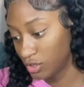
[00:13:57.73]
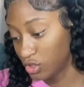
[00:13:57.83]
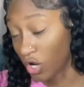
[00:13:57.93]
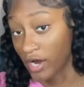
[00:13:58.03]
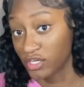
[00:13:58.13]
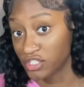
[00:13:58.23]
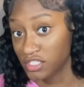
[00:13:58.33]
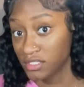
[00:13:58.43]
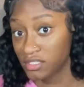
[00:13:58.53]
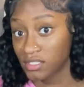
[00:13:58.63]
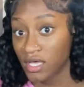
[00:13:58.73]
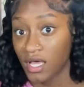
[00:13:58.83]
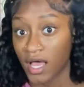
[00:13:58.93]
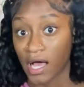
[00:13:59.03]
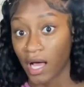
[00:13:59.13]
dryer sheets.
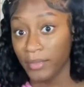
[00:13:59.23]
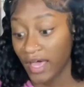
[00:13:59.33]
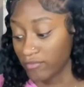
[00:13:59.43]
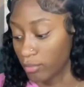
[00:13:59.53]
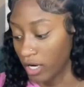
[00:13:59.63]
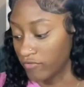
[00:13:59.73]
I be having brain